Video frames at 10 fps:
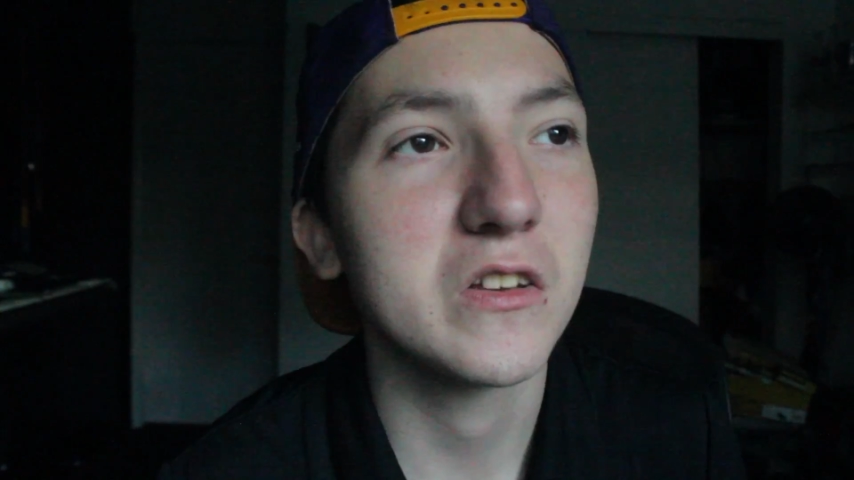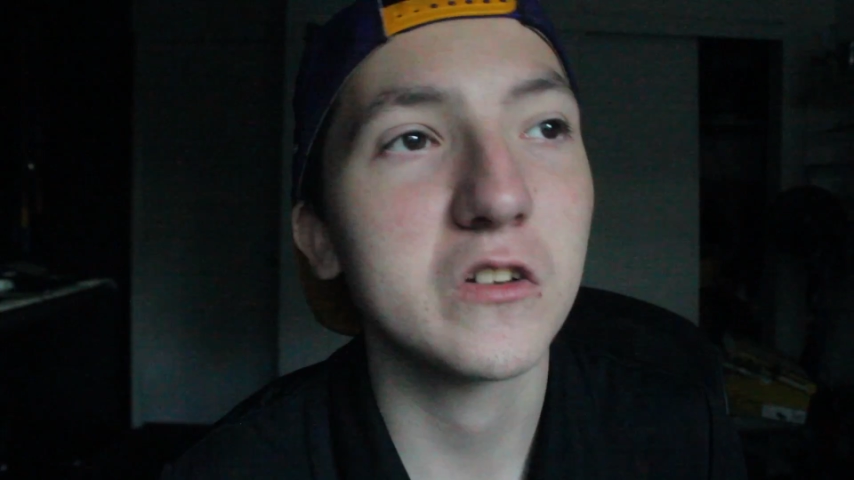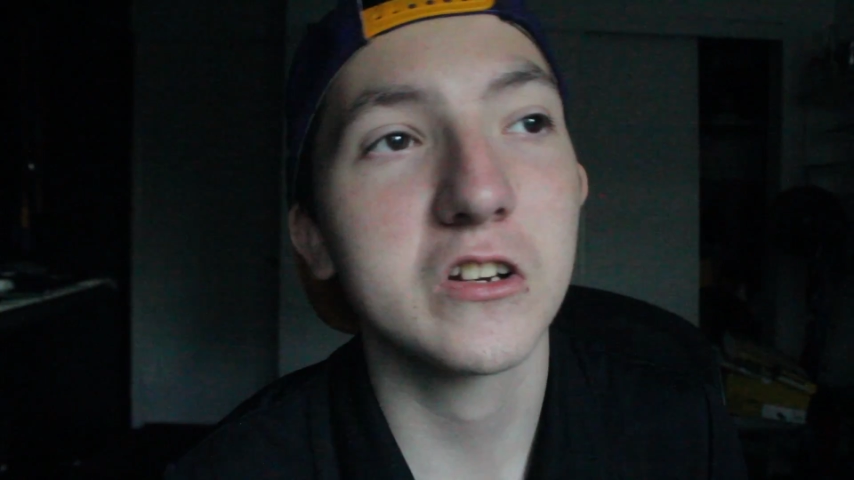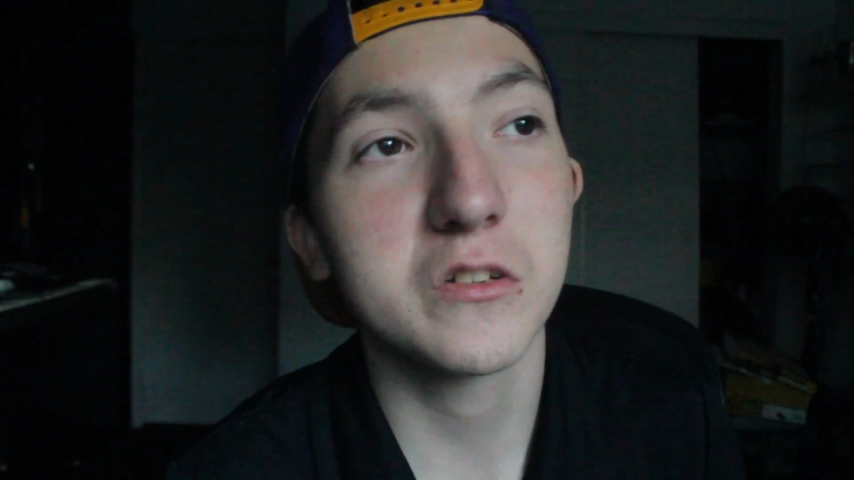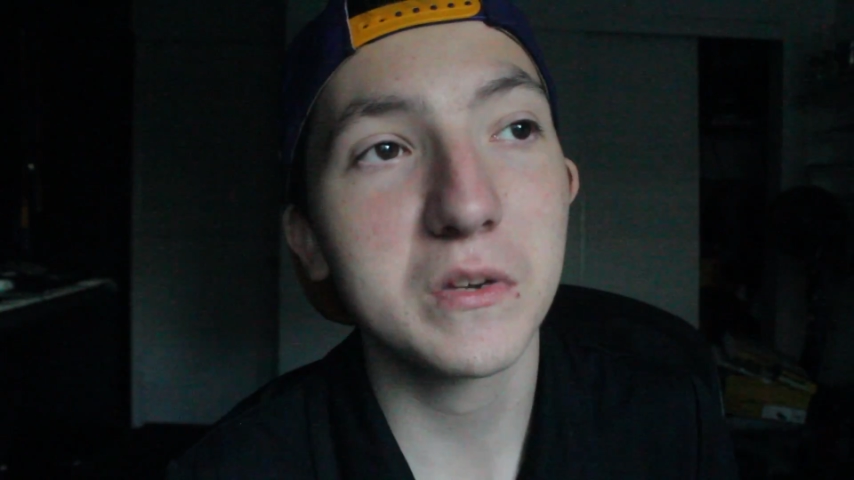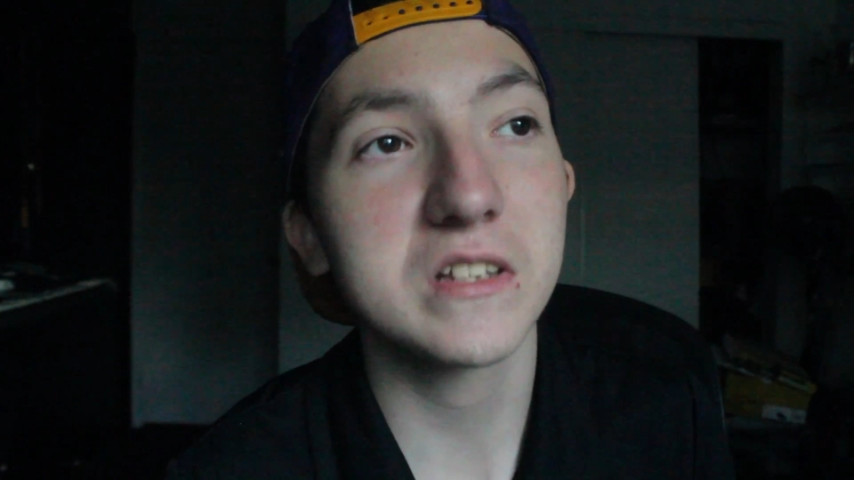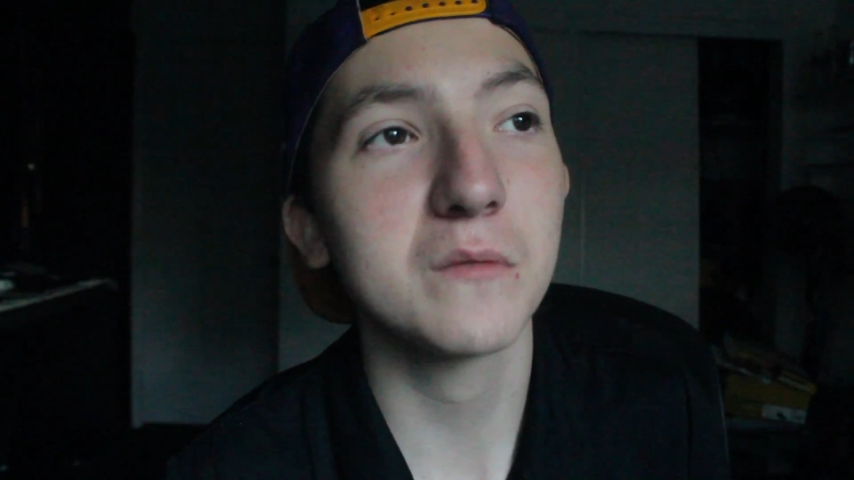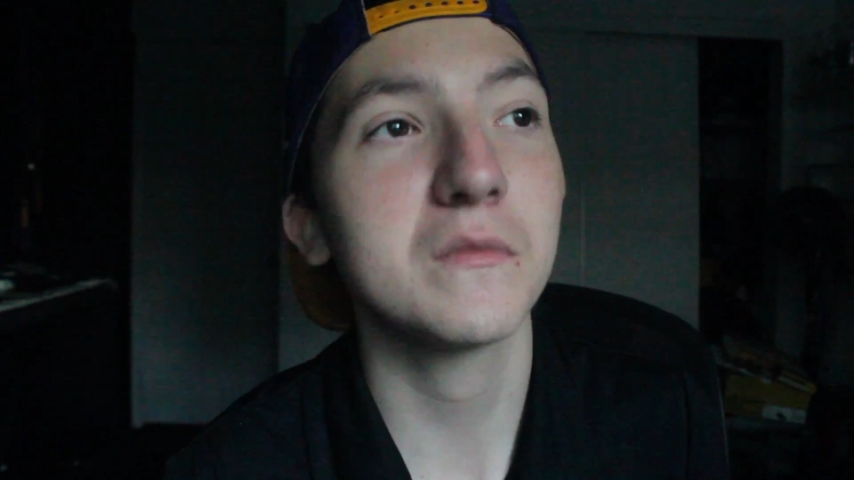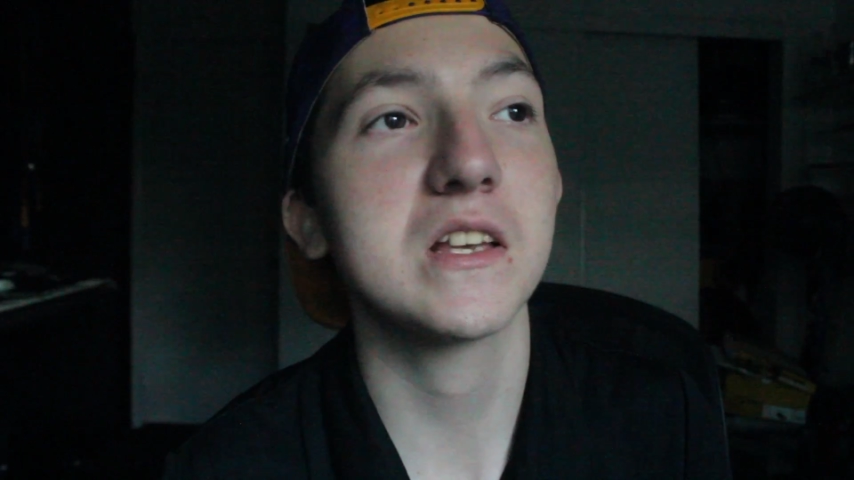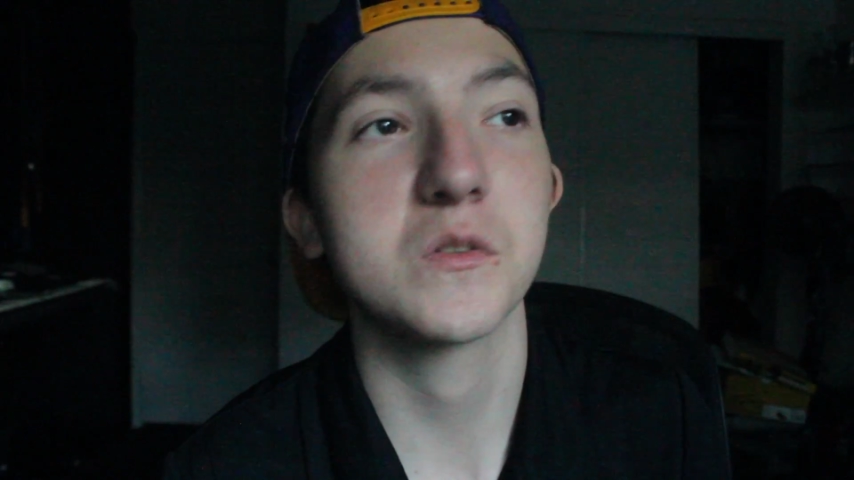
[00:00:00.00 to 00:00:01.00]
There are going to be
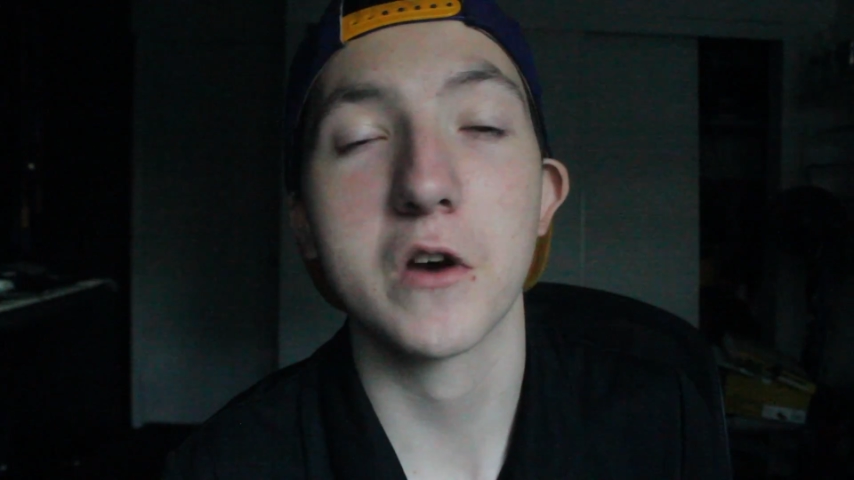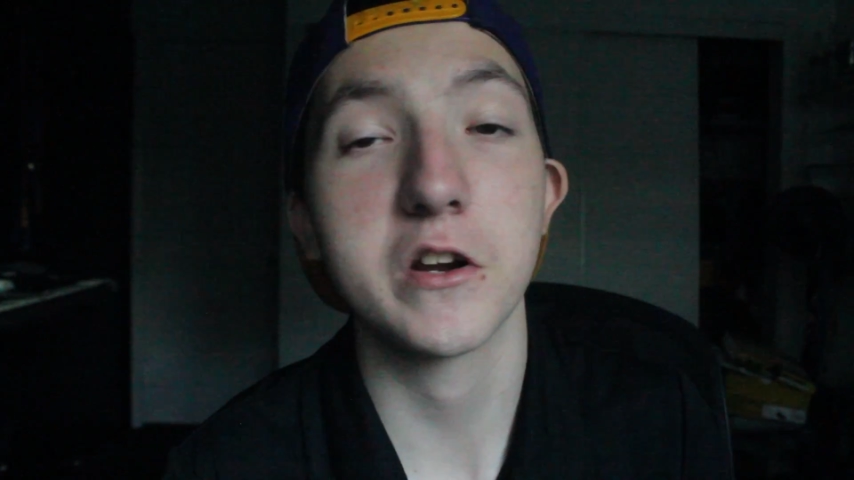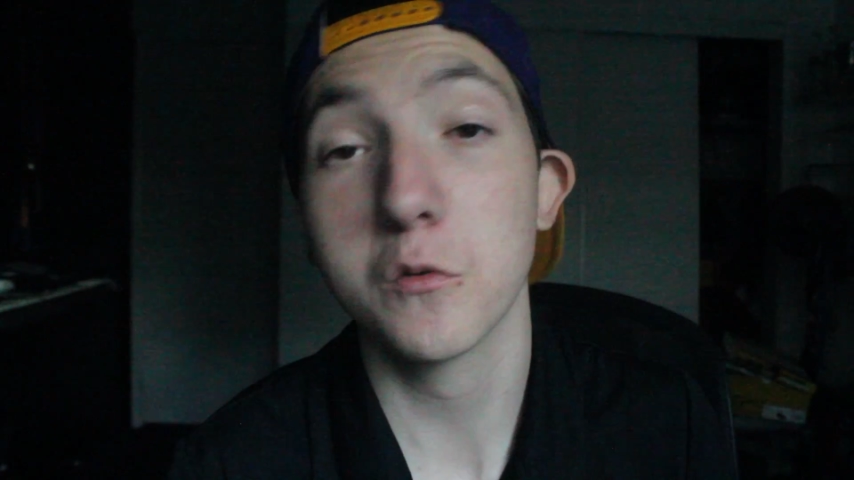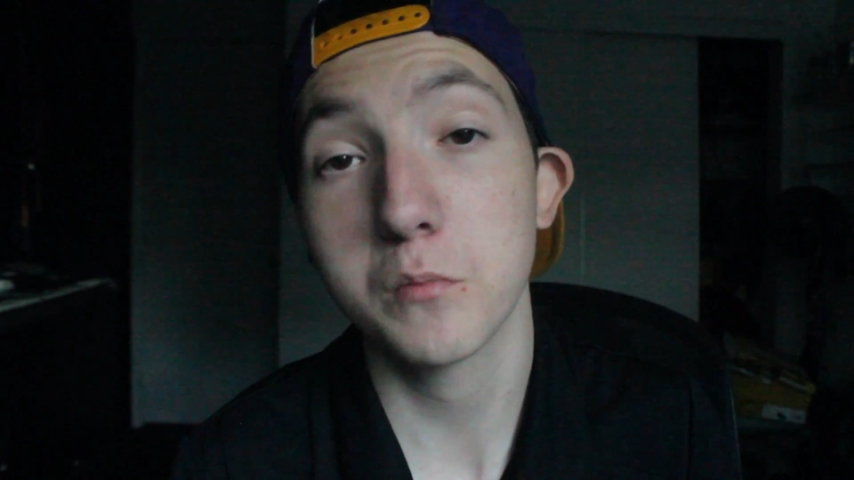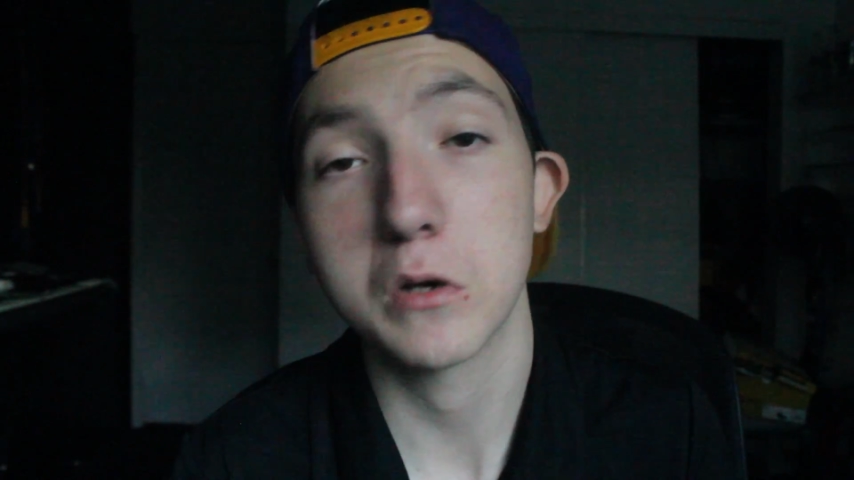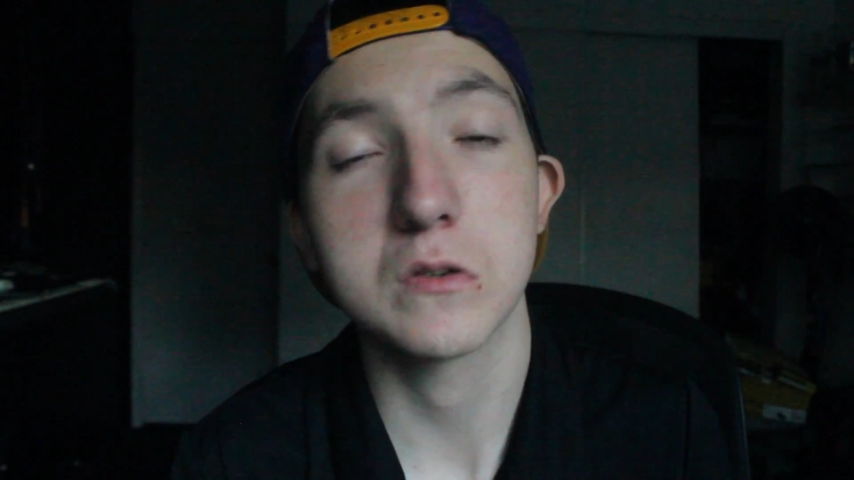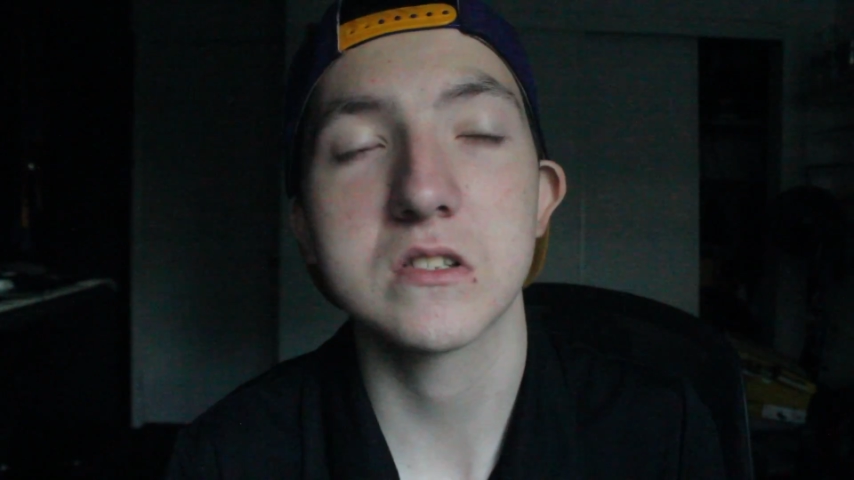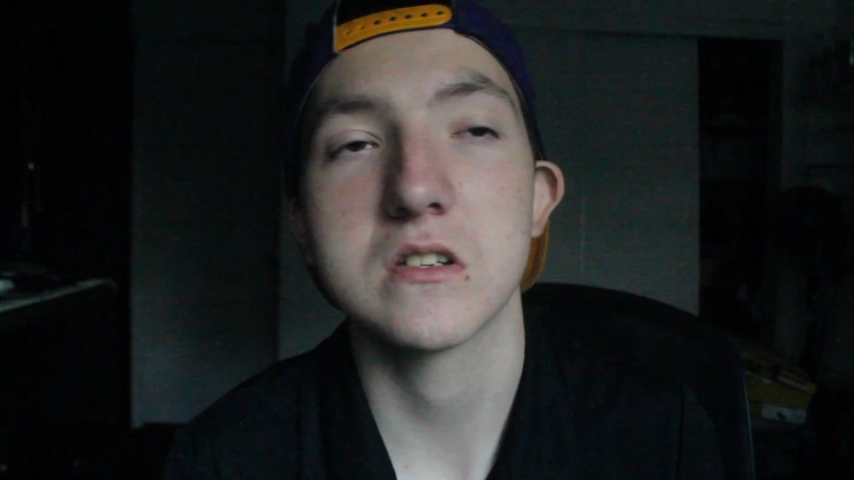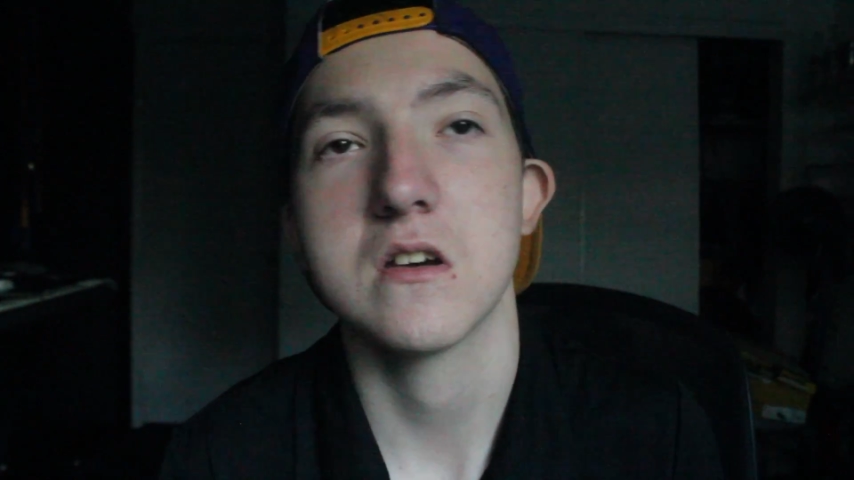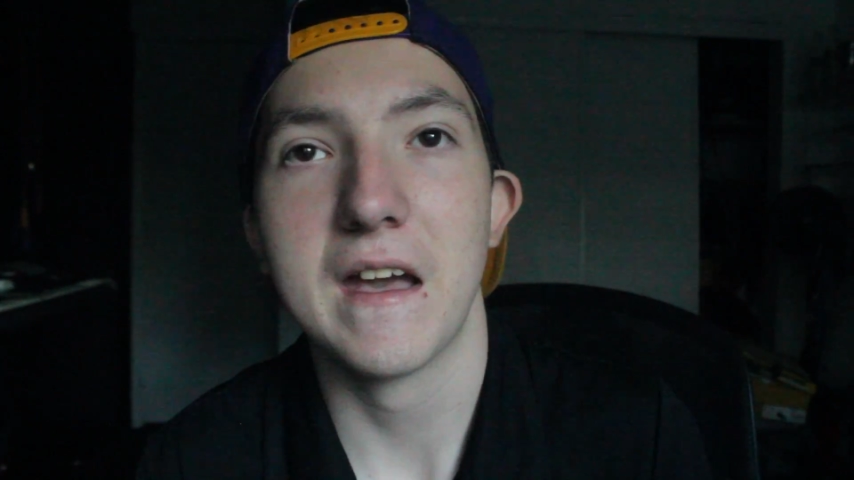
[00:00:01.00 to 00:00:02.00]
some days where I don't
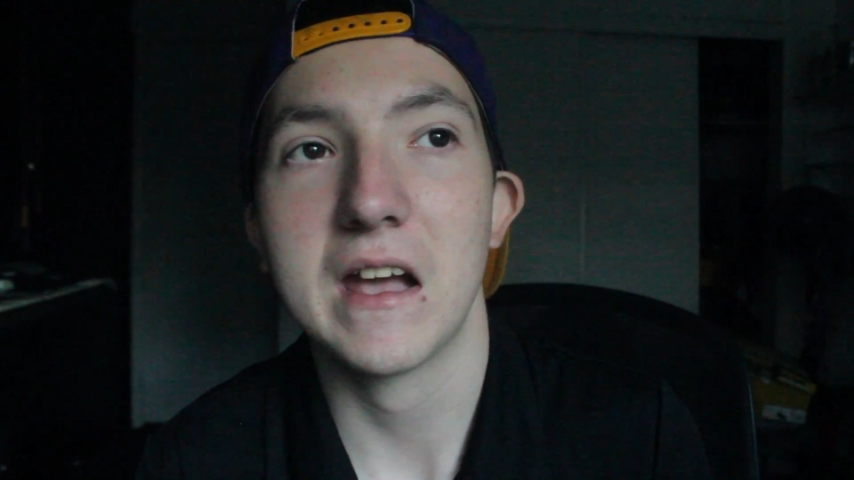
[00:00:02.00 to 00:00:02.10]
post